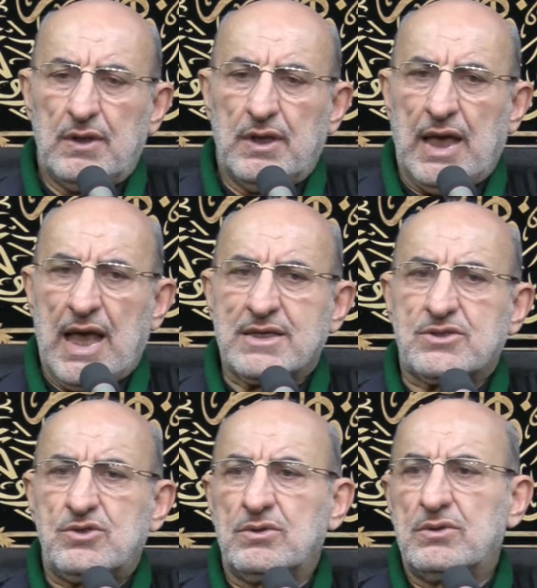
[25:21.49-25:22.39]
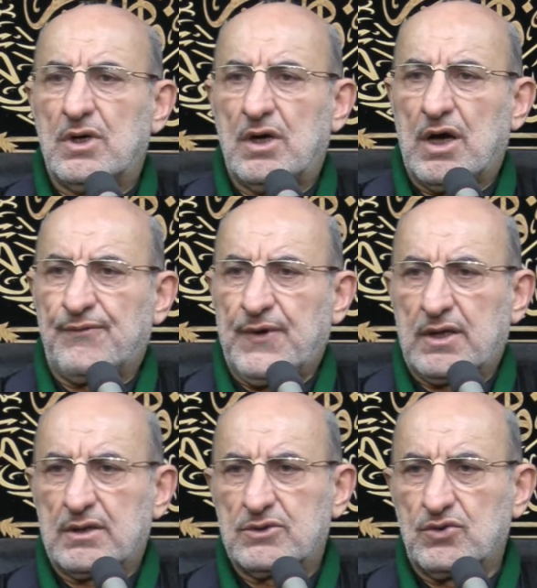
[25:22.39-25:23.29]
He asked to offer
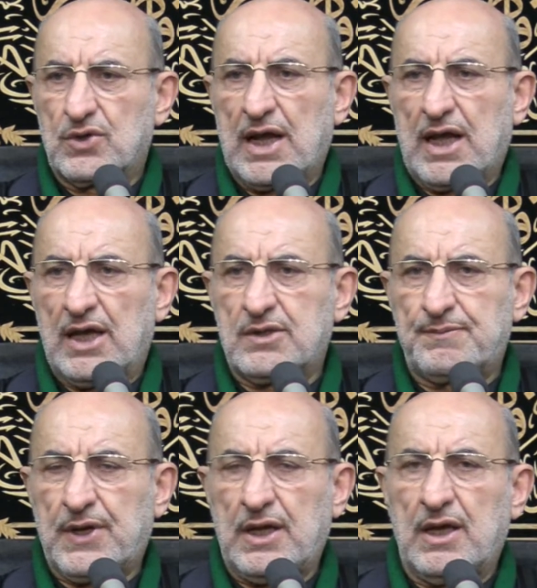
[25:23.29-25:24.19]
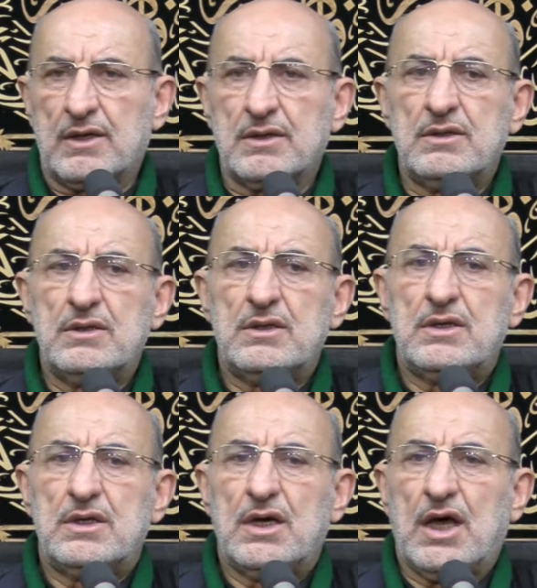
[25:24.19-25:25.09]
2 rak'at prayer.
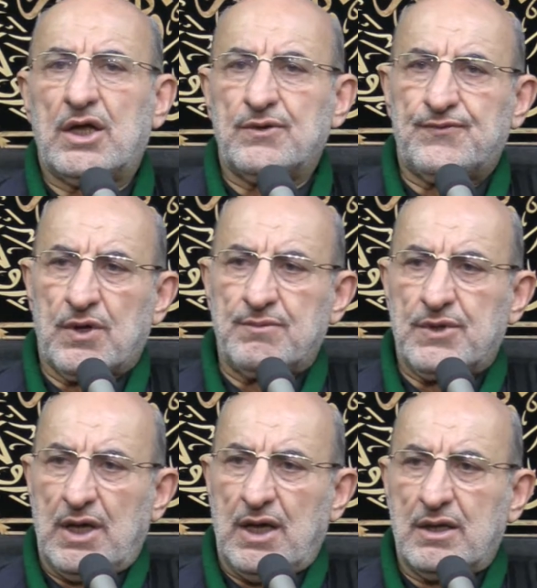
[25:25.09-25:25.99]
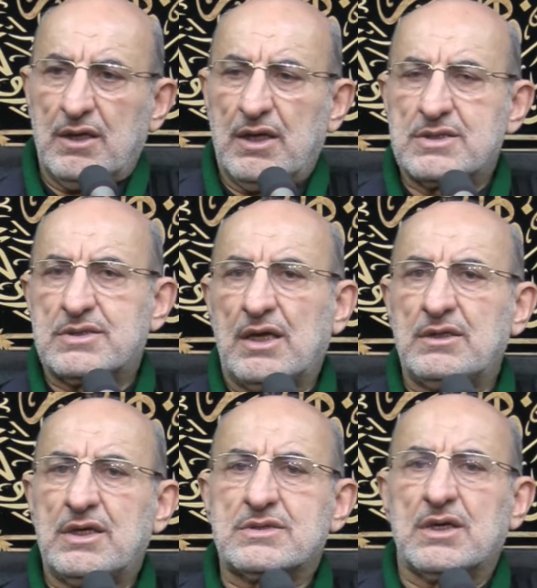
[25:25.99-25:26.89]
And from there, he sent
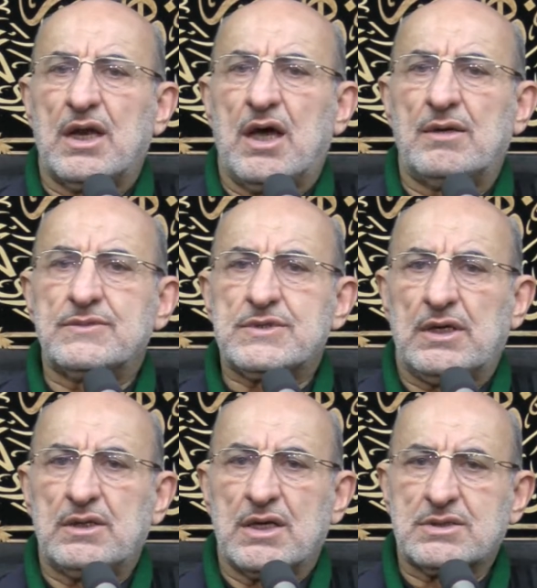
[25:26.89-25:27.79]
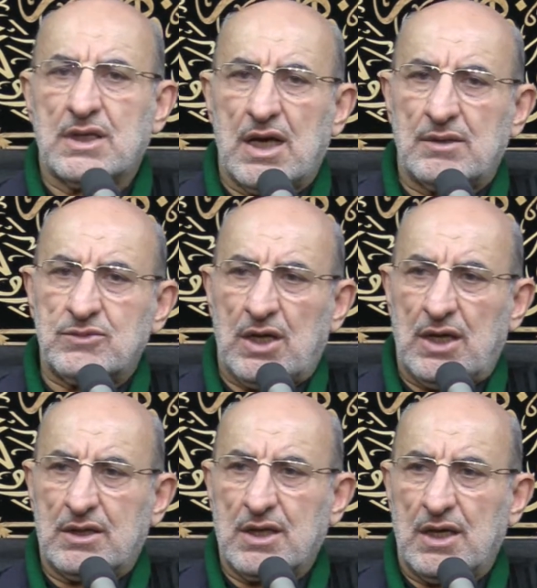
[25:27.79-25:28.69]
his salam, said, As-salamu
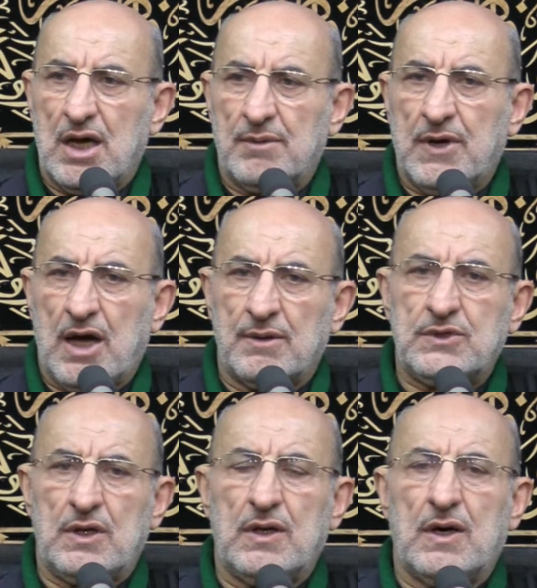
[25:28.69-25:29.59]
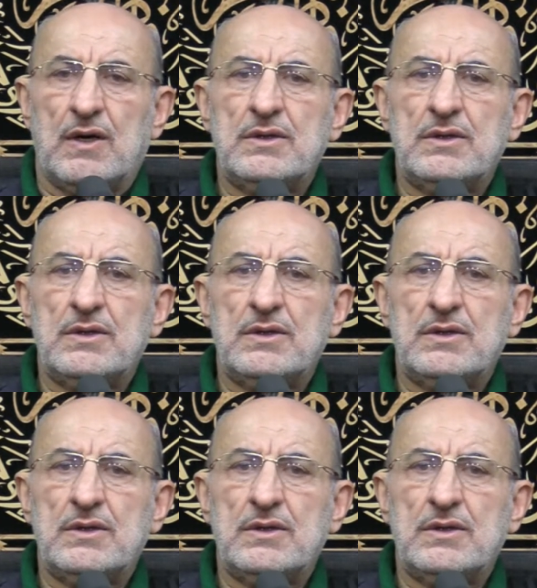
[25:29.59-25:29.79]
alayka ya Aba Abdullah.